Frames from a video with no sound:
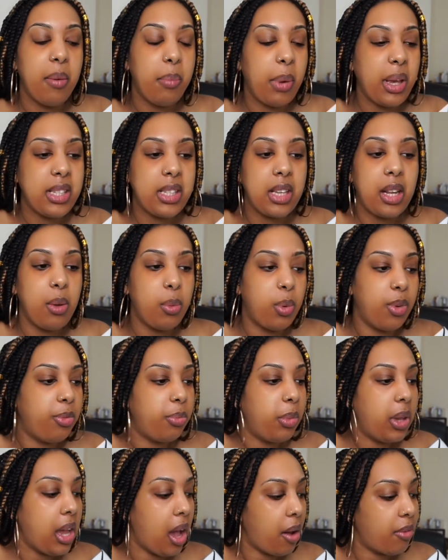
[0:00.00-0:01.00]
basically with
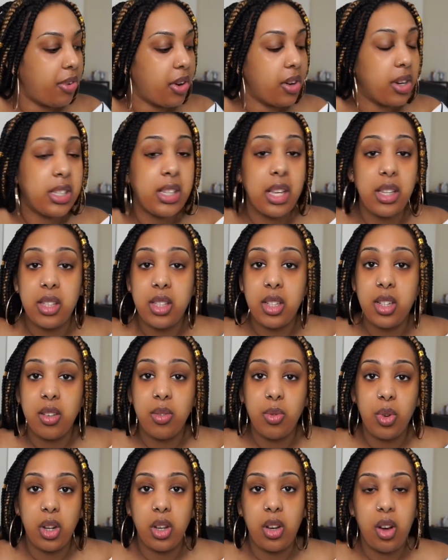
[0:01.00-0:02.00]
me, I'm very
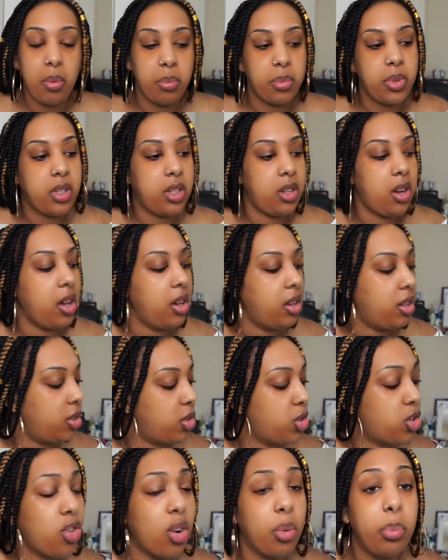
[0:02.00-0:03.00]
sensitive when it comes to like
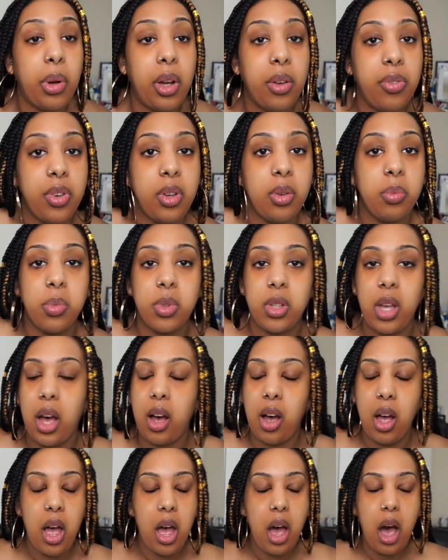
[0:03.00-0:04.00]
strong perfumes.
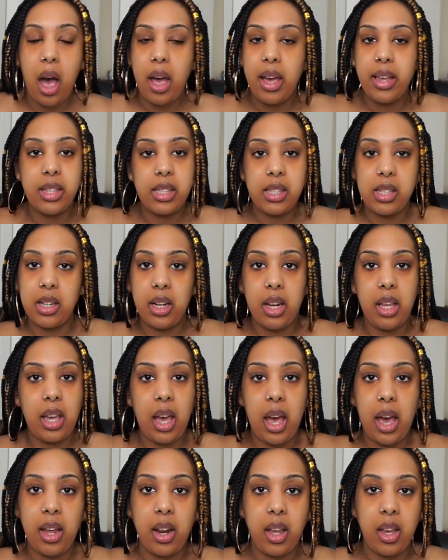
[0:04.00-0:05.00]
I instantly
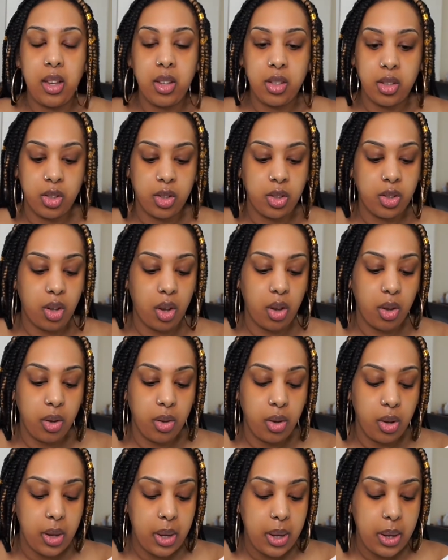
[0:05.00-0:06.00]
get headaches,
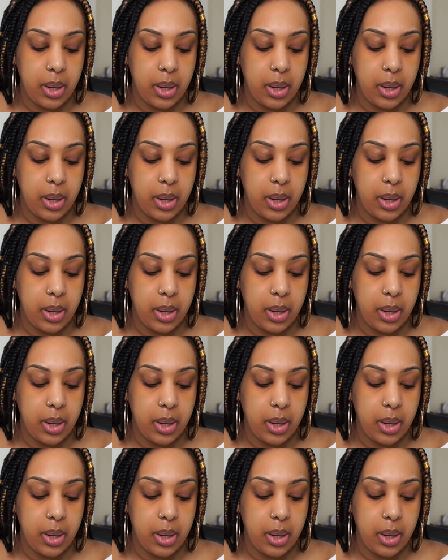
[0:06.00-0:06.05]
so